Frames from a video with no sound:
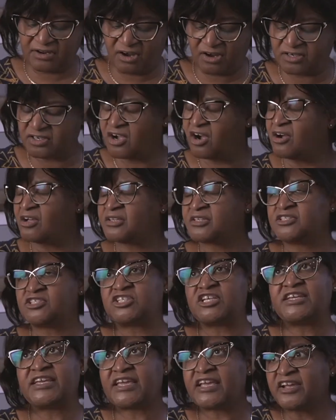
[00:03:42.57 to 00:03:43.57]

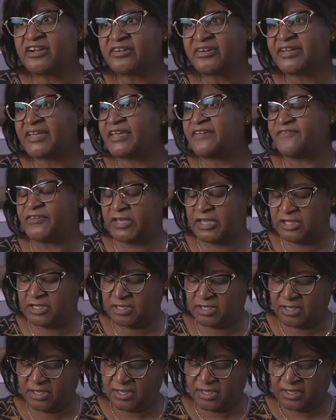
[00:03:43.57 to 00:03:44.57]
oncology, caregiving